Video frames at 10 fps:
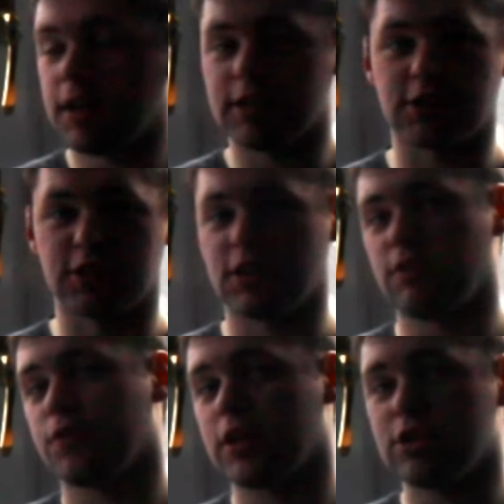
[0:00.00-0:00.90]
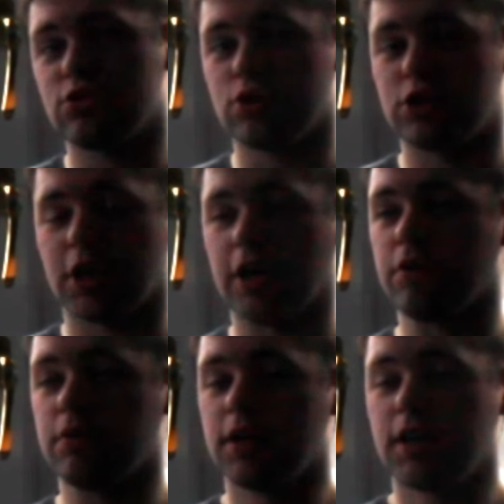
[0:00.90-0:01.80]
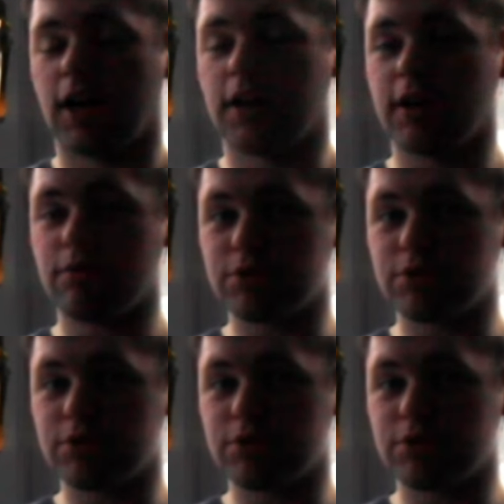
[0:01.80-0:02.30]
It's designed for a history channel, and I